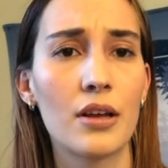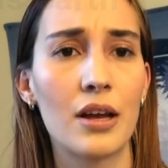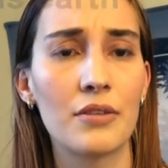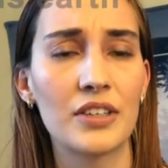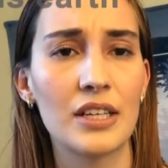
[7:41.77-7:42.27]

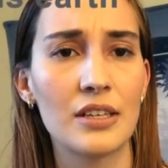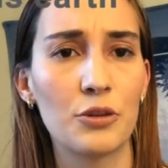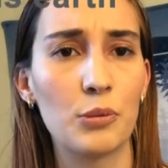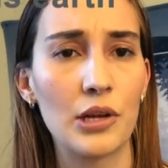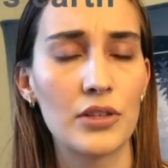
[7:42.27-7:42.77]
I don't think that's how
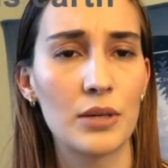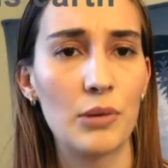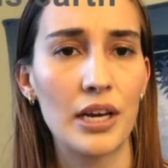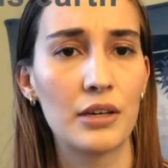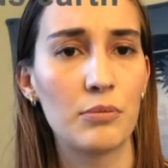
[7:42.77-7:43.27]
you pronounce it,
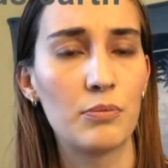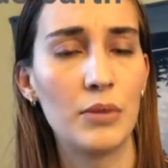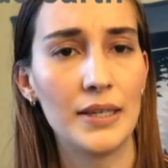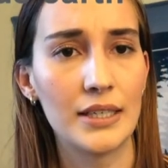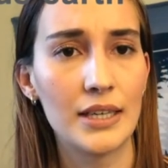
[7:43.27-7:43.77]
but I can
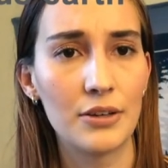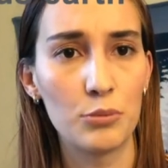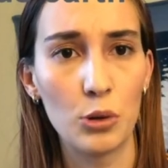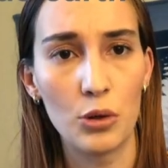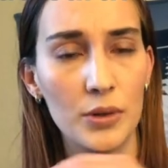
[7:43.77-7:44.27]
link it down
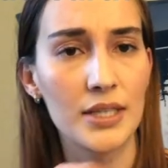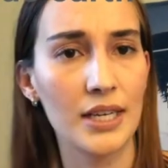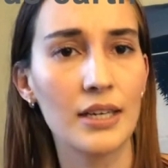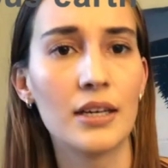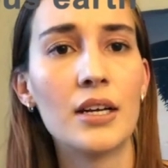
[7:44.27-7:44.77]
below. It's
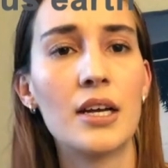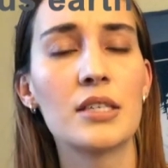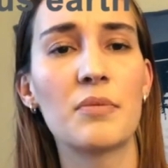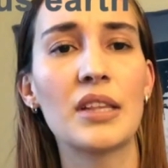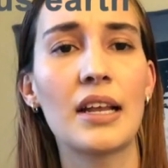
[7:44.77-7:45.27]
like a
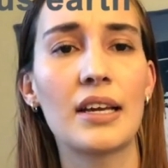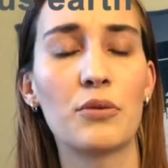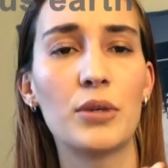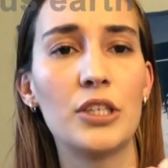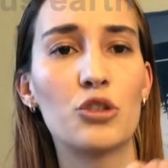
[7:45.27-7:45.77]
something that like
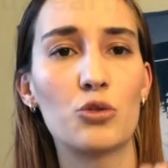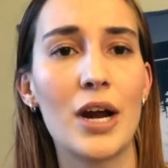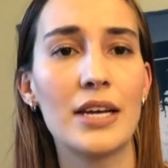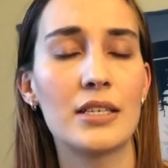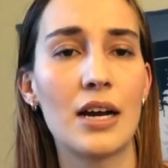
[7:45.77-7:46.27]
really
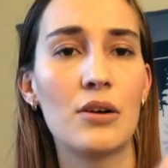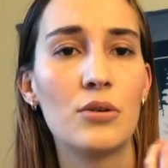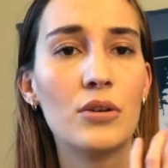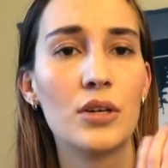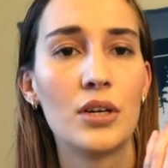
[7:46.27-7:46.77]
dries out